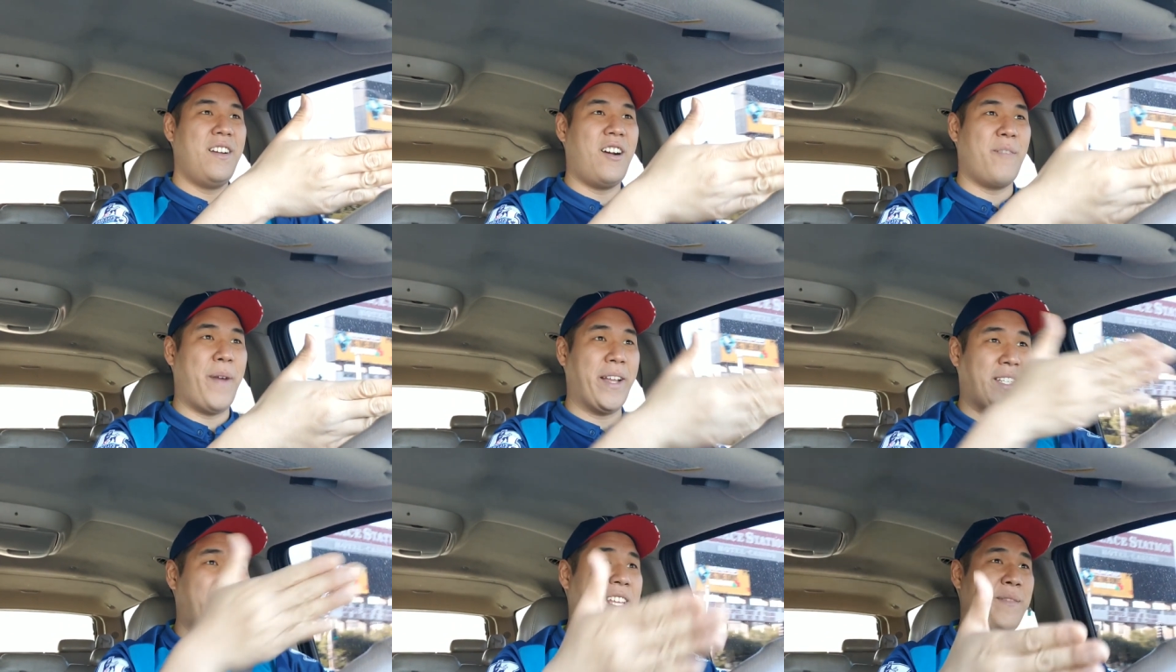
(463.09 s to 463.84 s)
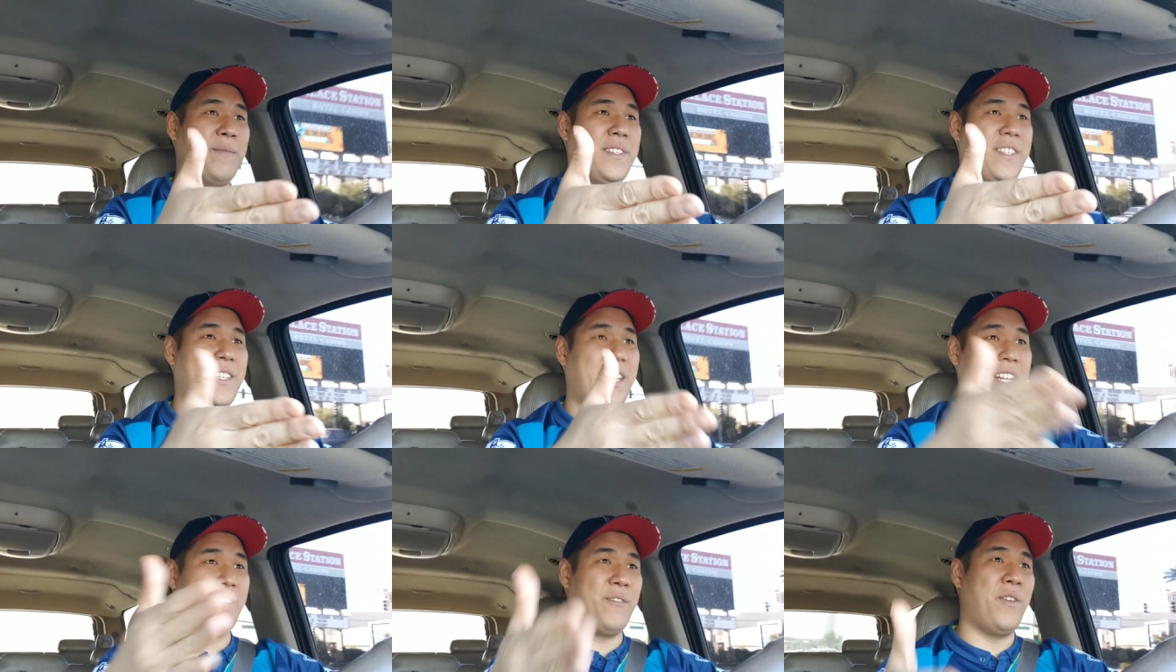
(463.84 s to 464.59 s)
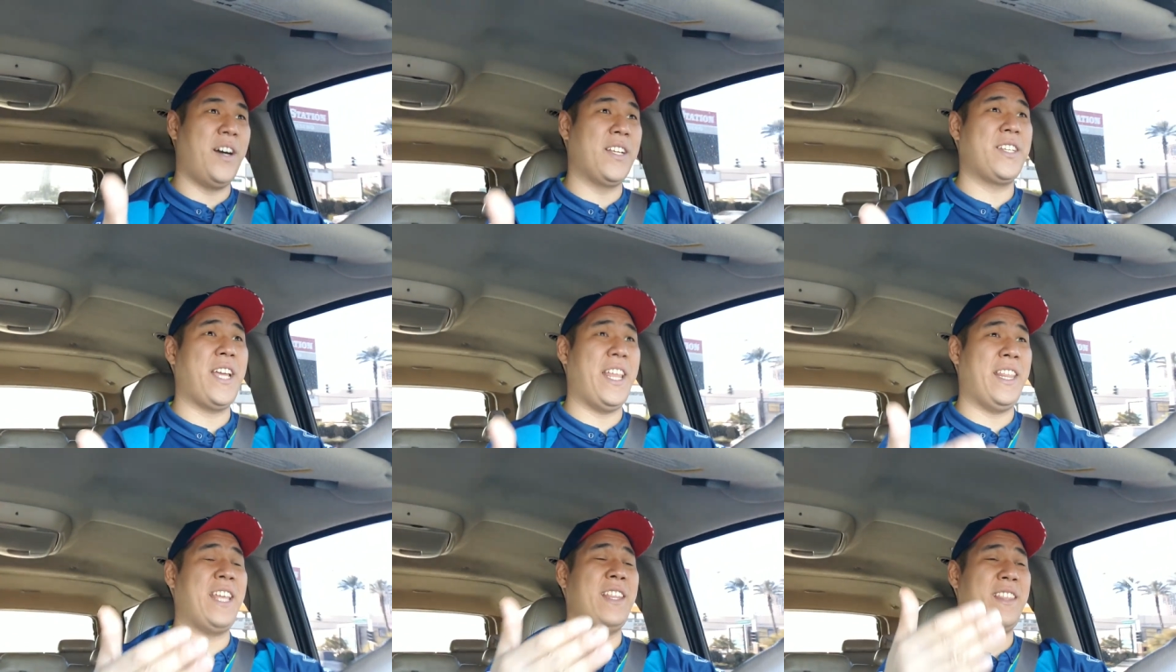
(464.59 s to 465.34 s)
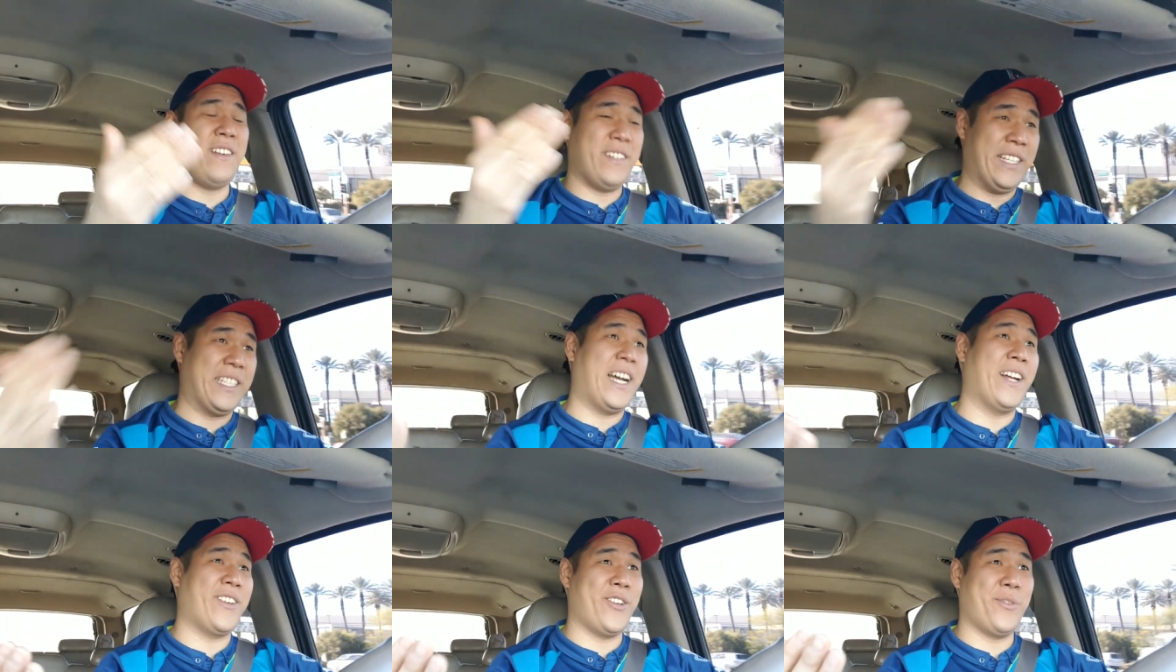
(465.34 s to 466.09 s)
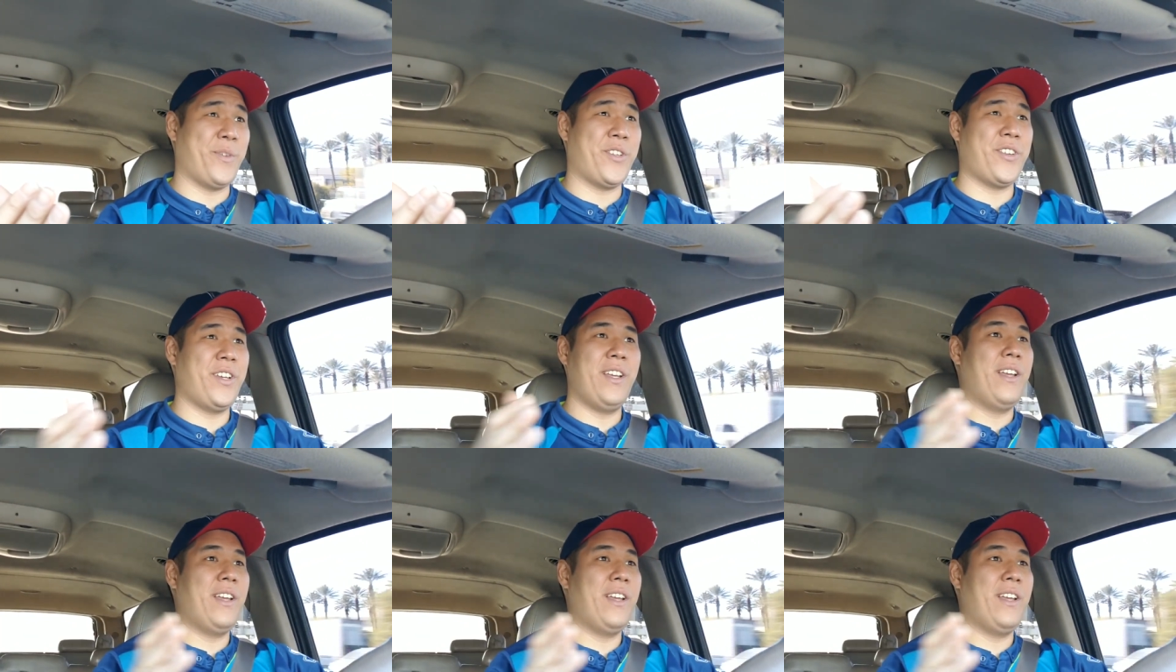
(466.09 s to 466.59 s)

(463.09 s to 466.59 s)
are my teams that I can watch. And then there's the Dodgers, which